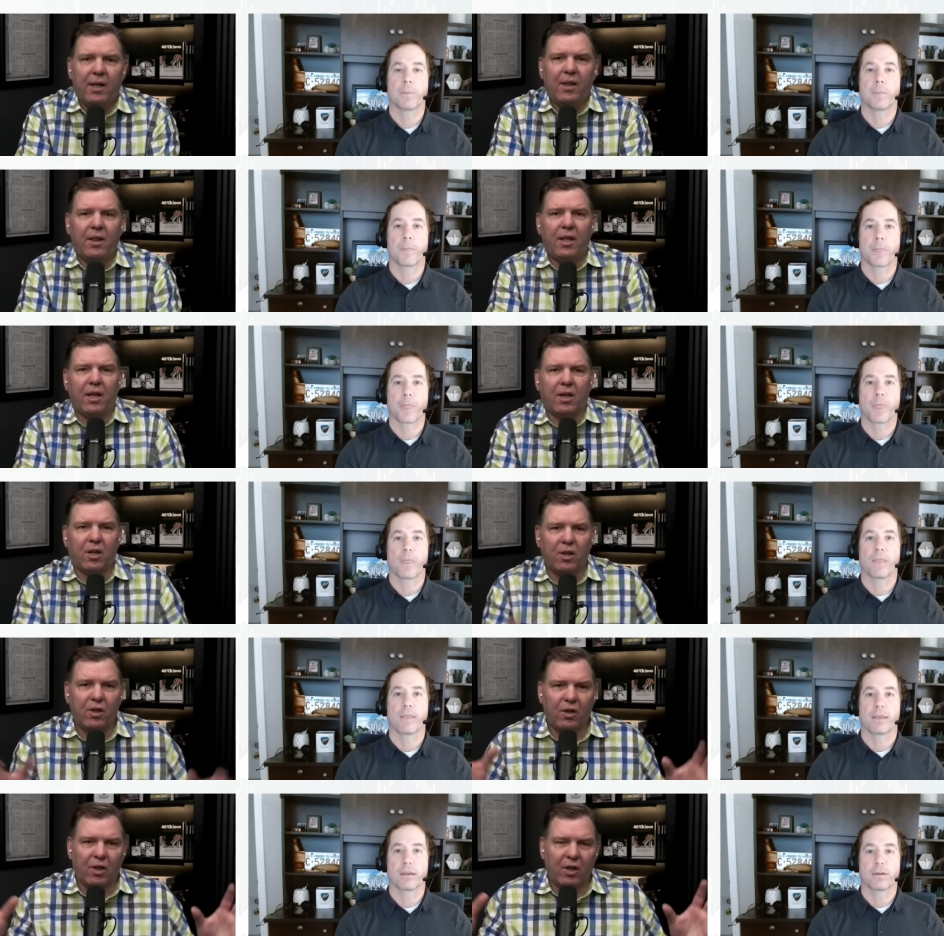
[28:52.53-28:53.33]
Speaker 1: the,
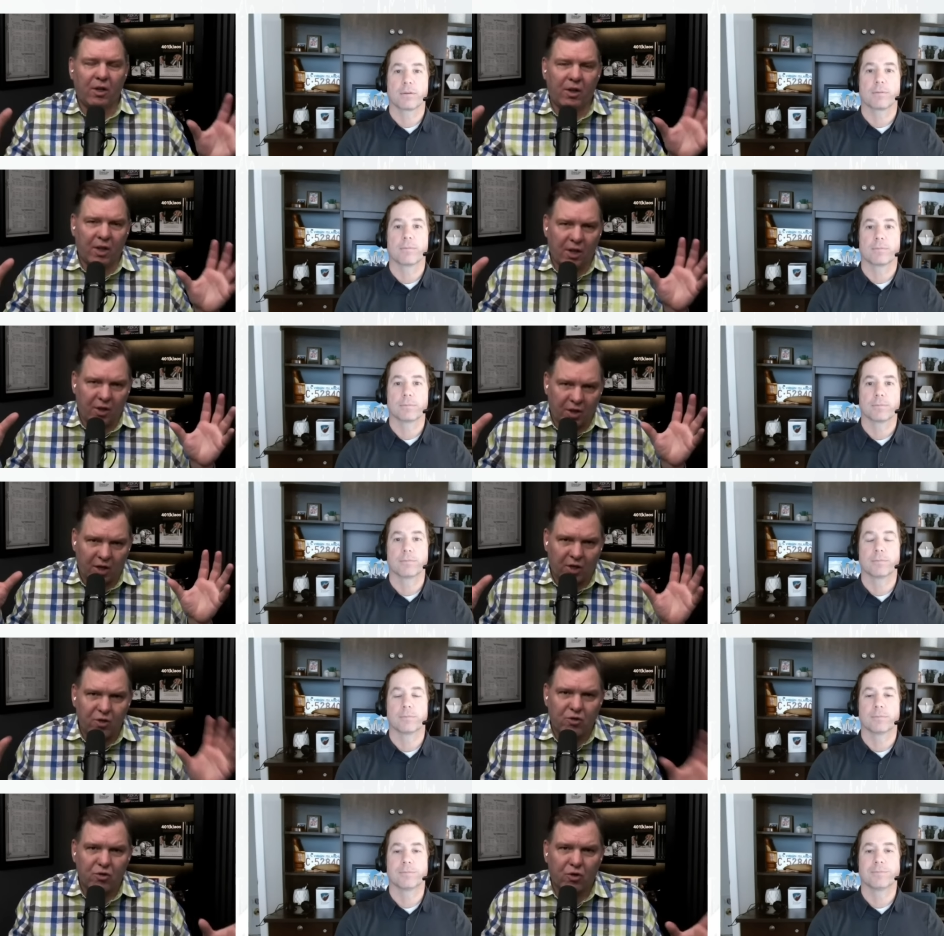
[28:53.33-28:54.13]
the the the
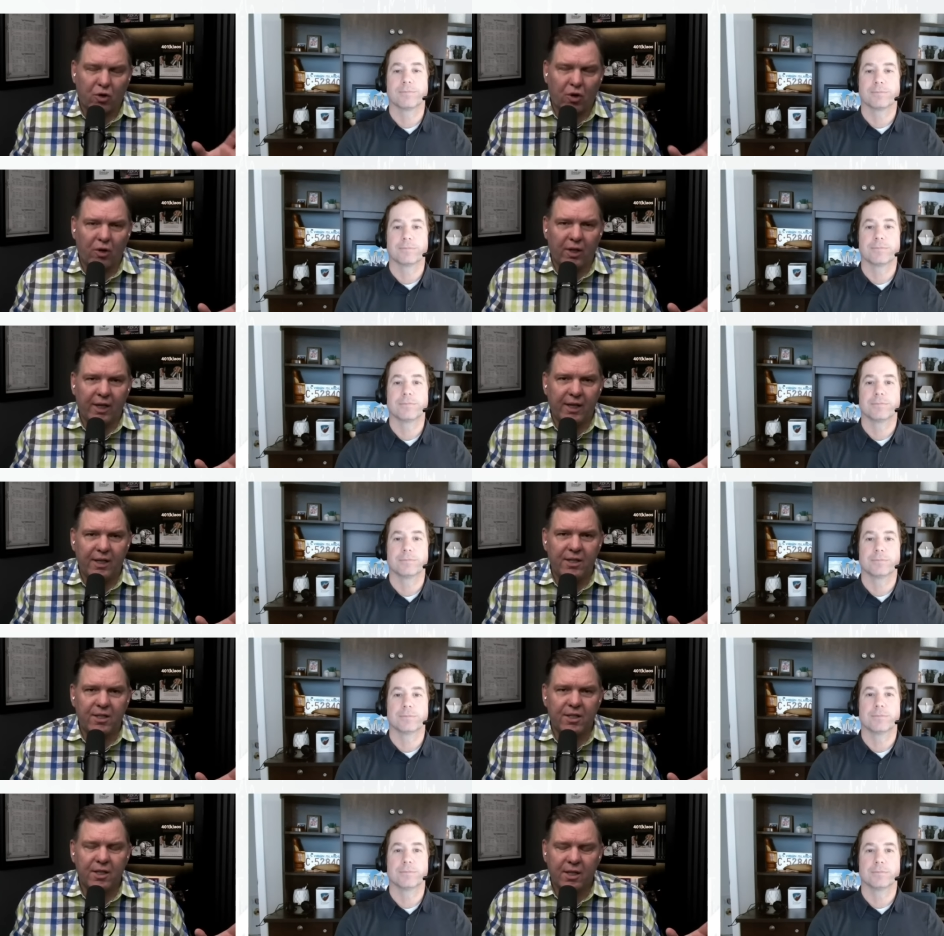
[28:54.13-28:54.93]
control
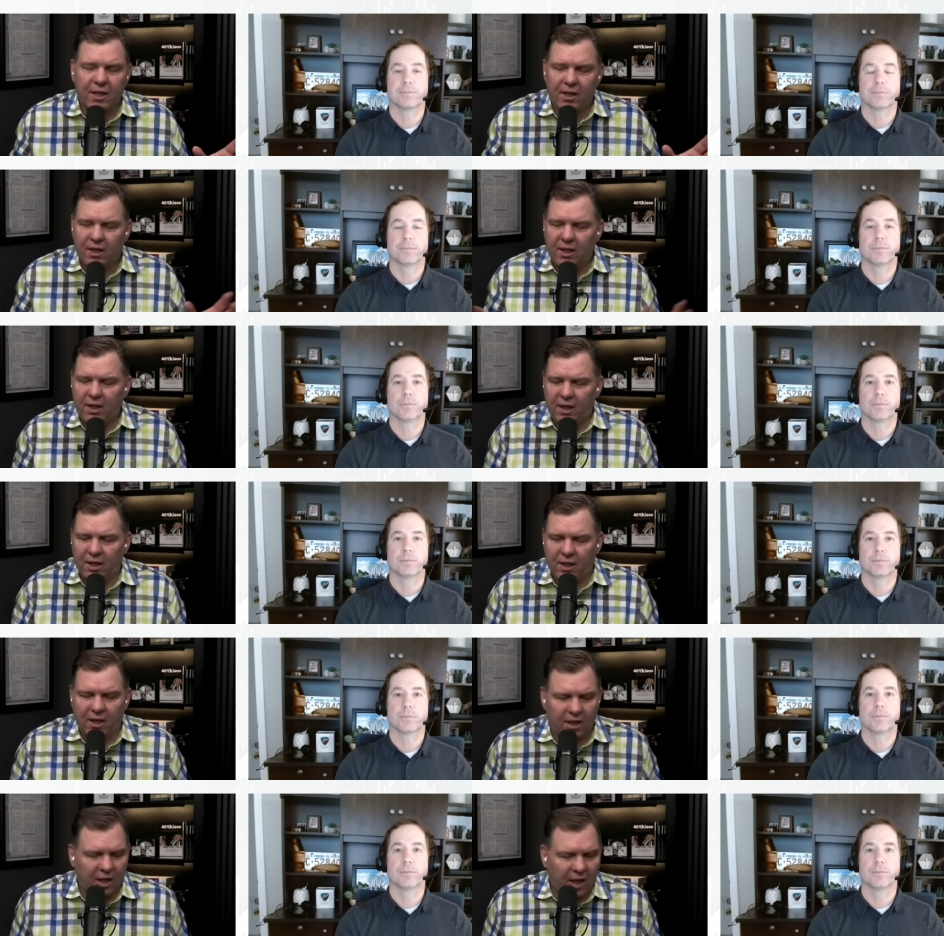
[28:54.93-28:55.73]
is in
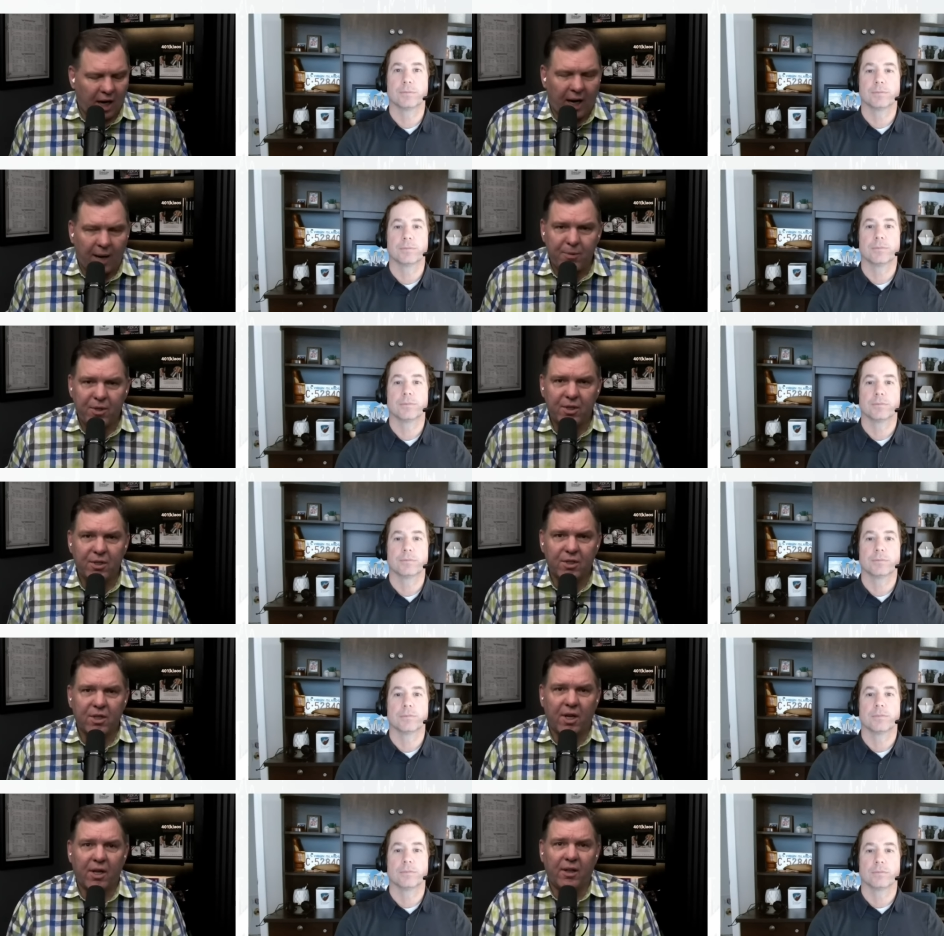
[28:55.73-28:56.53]
in
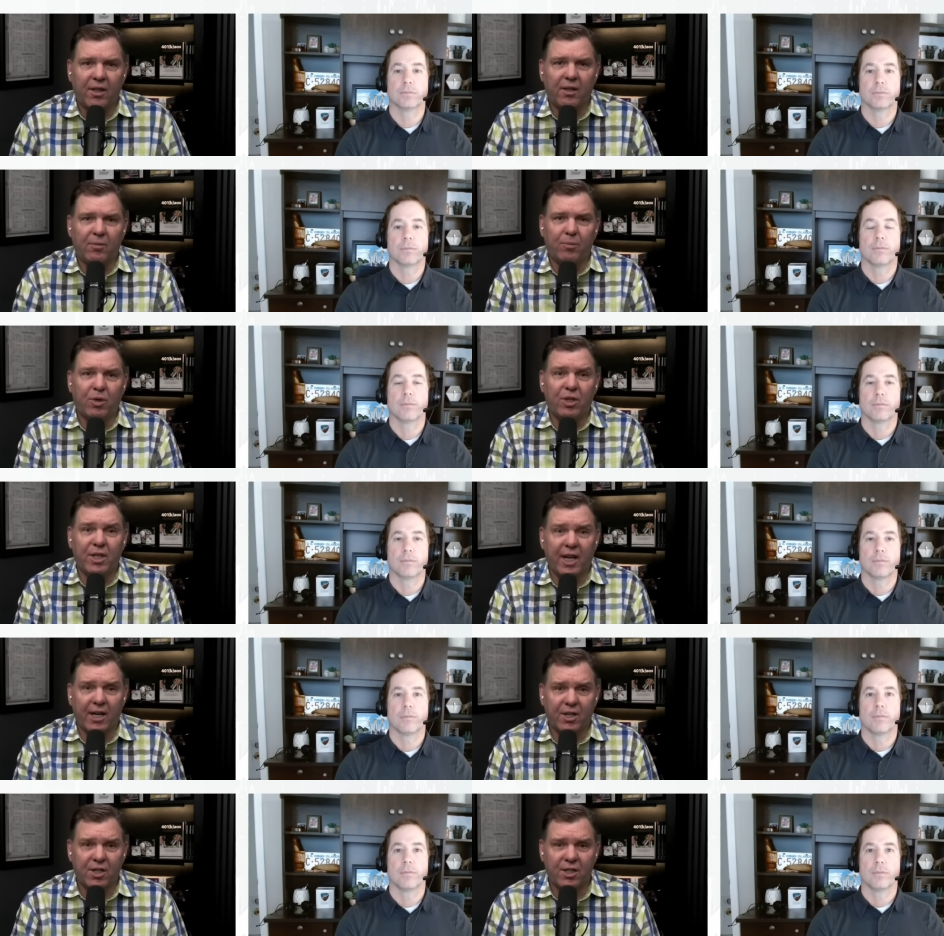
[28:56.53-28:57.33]
options on the
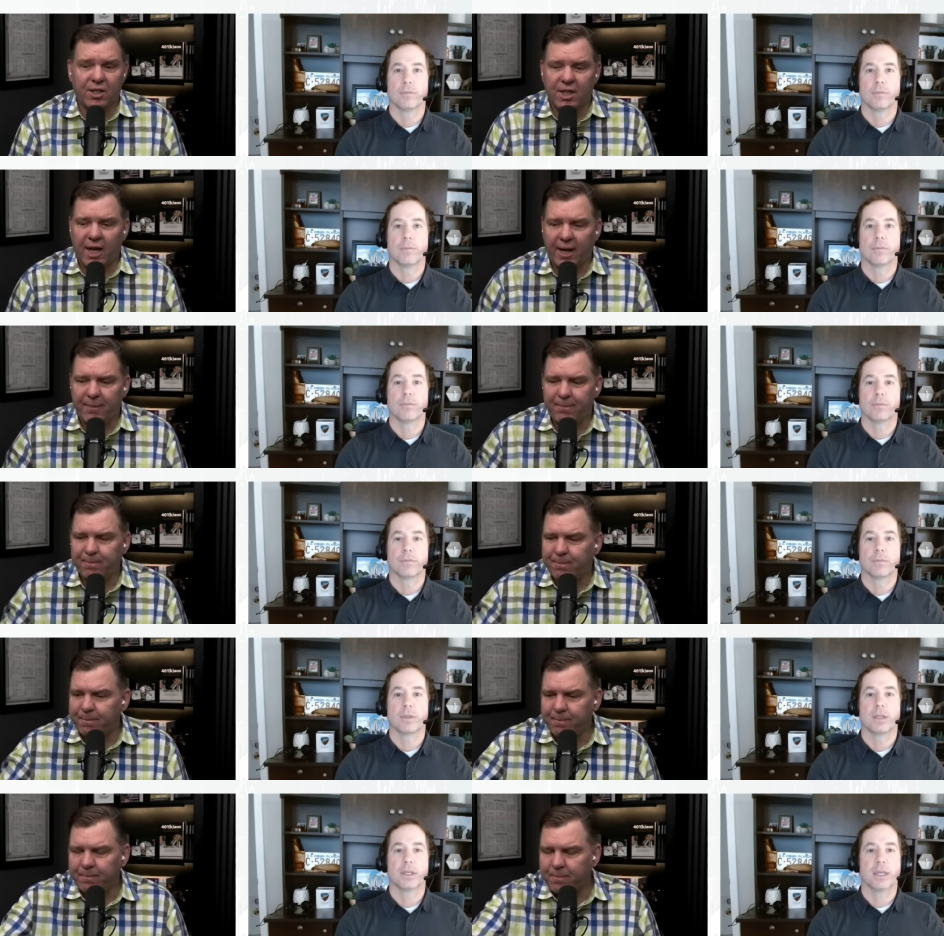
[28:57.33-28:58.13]
protection side?
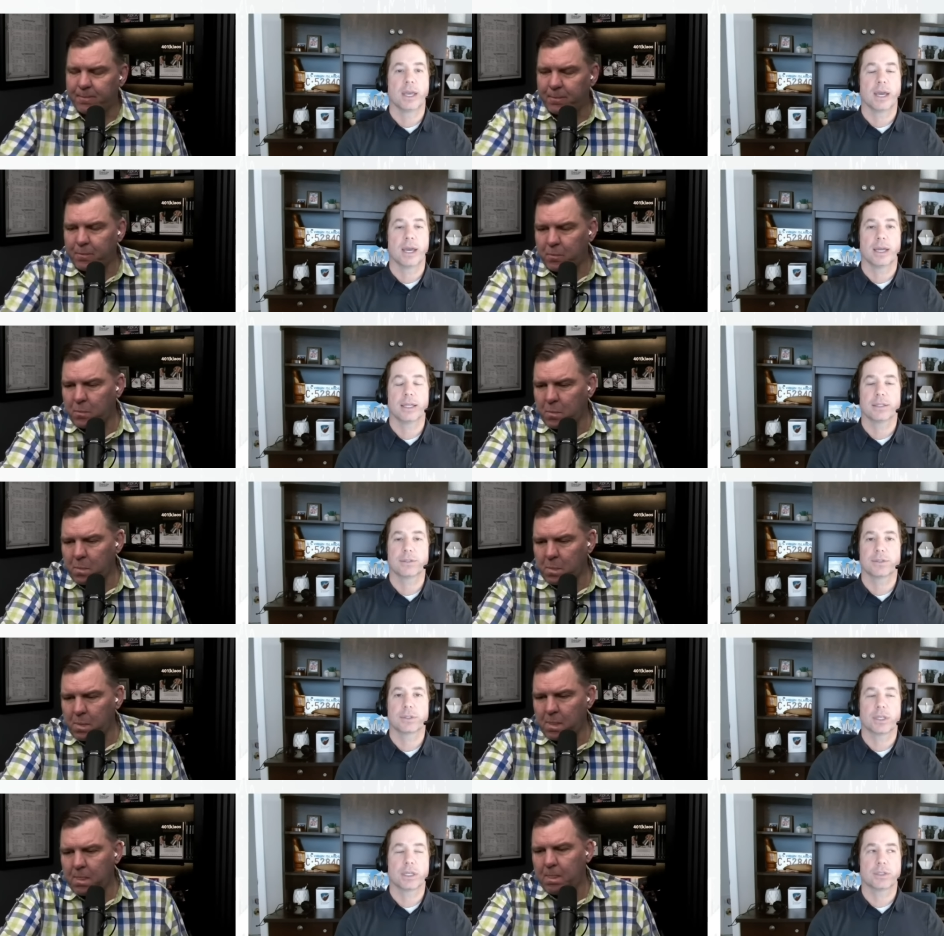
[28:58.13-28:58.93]
Speaker 2: Yeah,
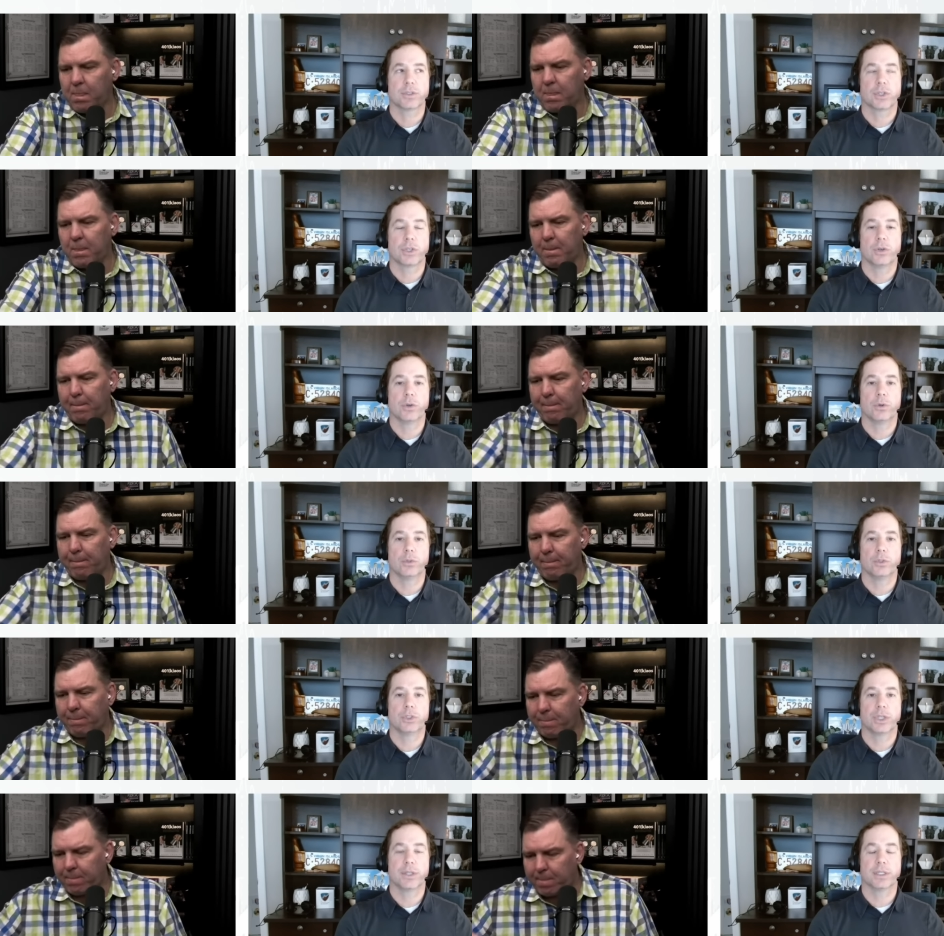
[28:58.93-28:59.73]
it's it's
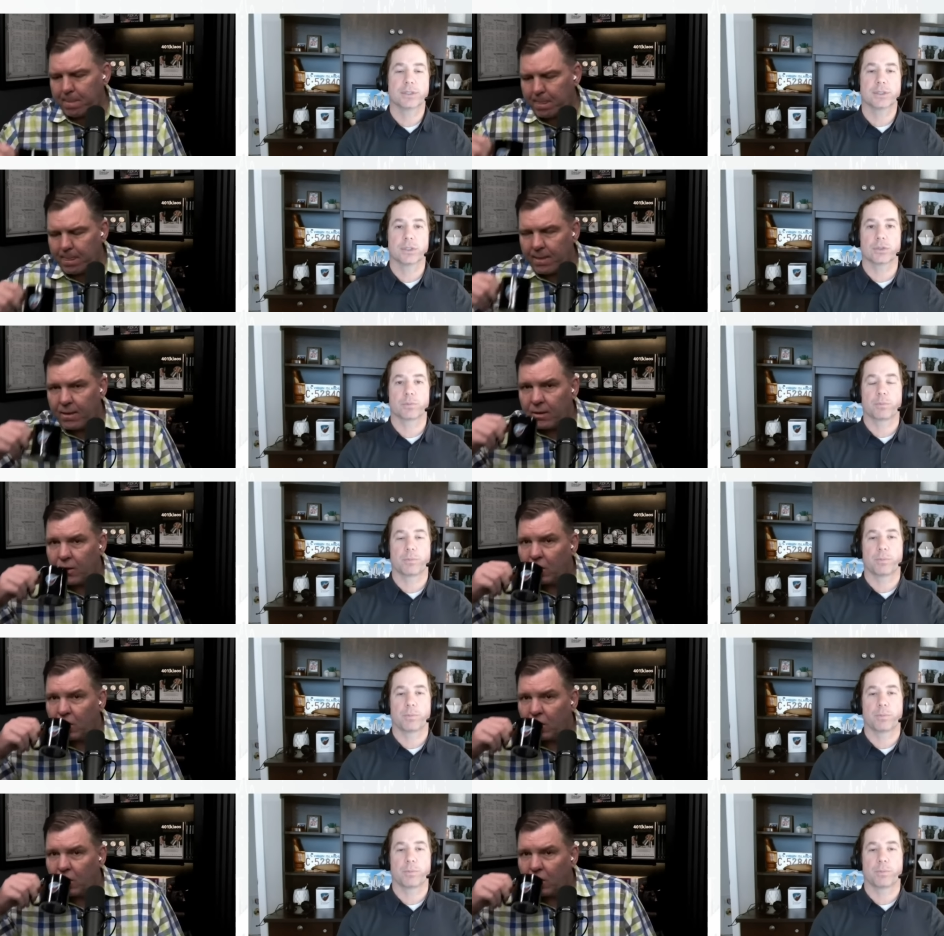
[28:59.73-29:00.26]
huge, and this is